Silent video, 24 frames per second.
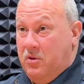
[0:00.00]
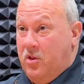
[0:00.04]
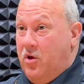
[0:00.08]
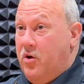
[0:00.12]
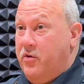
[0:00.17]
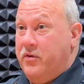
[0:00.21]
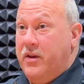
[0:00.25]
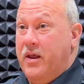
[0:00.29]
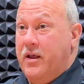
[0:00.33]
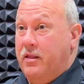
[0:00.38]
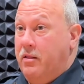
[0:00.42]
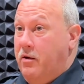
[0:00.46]
all
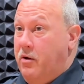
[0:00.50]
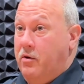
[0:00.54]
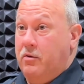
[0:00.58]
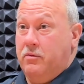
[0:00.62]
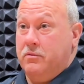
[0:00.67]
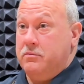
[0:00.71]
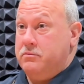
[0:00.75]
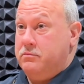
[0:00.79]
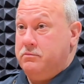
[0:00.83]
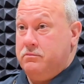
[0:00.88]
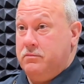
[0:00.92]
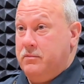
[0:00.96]
day
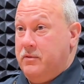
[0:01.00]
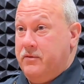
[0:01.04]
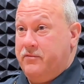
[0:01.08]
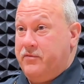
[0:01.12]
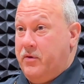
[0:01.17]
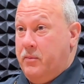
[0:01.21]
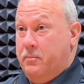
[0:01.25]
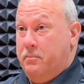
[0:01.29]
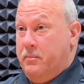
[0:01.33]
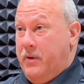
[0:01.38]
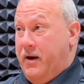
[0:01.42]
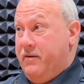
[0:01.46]
long
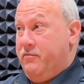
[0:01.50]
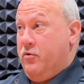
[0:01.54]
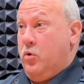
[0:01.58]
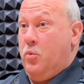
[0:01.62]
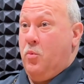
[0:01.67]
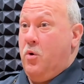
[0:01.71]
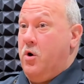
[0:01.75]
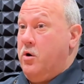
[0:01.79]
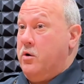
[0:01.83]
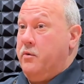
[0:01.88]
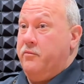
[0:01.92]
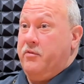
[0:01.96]
from every
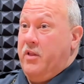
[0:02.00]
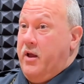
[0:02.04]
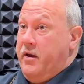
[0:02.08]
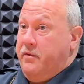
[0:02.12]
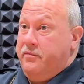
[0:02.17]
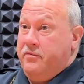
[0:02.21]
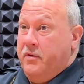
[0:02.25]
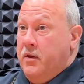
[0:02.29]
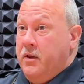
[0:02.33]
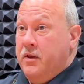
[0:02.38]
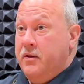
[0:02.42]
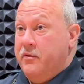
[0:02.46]
walk of
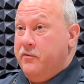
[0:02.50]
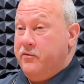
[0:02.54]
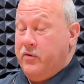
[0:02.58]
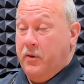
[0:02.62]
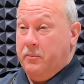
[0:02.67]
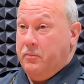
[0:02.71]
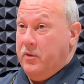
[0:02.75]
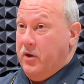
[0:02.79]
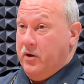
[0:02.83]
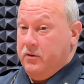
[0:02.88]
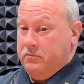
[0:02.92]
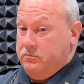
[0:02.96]
life,
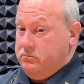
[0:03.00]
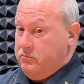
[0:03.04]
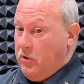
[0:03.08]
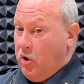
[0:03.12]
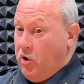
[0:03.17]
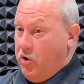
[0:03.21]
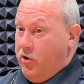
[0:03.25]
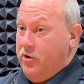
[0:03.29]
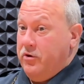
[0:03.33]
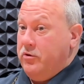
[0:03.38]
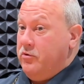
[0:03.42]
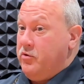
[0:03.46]
from the
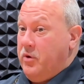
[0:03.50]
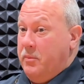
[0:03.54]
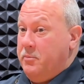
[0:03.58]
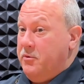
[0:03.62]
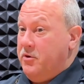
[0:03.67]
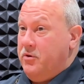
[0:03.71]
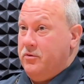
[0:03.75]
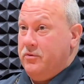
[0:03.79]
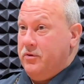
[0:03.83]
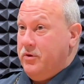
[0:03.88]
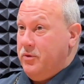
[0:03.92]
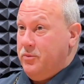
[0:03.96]
hardened
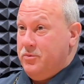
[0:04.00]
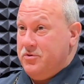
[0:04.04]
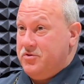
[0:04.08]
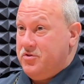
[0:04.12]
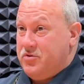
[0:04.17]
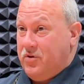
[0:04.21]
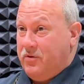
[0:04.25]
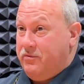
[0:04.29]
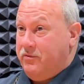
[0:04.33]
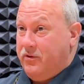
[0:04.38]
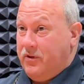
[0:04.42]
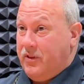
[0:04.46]
criminal who was
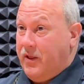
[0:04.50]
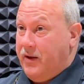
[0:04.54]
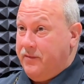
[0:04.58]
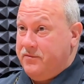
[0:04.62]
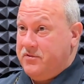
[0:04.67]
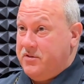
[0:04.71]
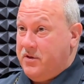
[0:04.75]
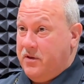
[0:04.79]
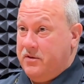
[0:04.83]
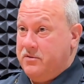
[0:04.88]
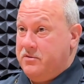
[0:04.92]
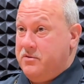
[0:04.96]
serving life
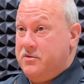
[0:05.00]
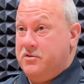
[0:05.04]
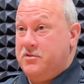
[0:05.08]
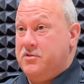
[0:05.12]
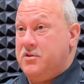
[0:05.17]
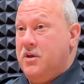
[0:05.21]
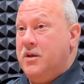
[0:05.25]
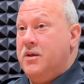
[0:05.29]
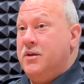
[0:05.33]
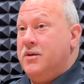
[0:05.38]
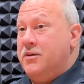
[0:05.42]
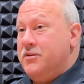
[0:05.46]
sentences
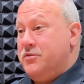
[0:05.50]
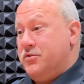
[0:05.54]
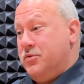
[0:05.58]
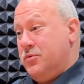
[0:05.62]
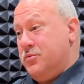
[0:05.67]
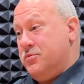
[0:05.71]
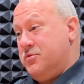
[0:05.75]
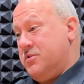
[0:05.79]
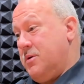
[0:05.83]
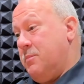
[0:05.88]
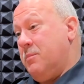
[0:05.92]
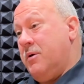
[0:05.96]

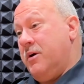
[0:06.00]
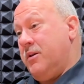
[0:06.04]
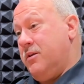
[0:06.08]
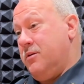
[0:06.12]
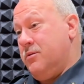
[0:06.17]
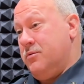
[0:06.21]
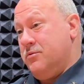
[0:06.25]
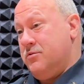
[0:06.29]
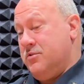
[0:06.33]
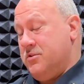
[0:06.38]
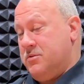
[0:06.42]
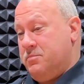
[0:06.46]
to somebody
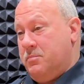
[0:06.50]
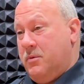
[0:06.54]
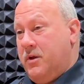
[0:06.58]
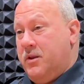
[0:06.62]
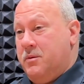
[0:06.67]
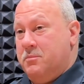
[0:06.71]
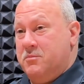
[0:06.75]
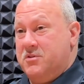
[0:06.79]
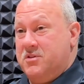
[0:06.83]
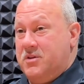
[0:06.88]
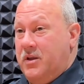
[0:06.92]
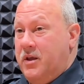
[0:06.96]
who just made a
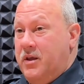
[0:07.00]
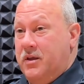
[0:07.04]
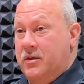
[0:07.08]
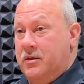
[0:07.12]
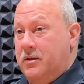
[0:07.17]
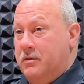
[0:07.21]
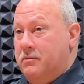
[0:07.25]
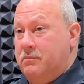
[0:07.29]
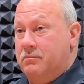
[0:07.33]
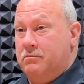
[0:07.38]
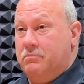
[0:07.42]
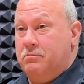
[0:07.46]
mistake
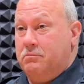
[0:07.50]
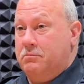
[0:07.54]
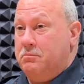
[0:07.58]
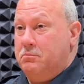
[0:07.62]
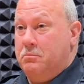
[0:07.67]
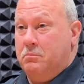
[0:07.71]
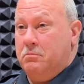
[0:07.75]
and